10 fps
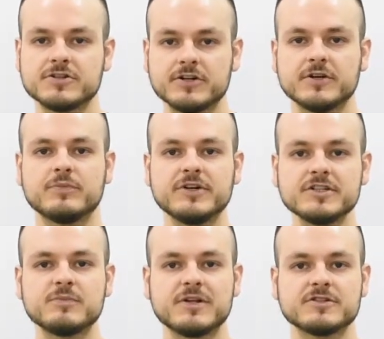a Breeze
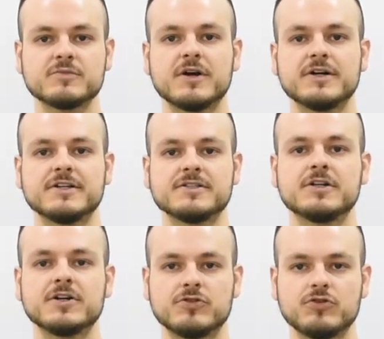Plus Smart AC
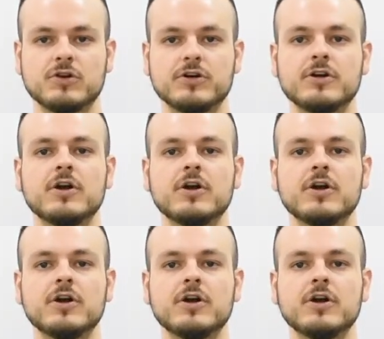controller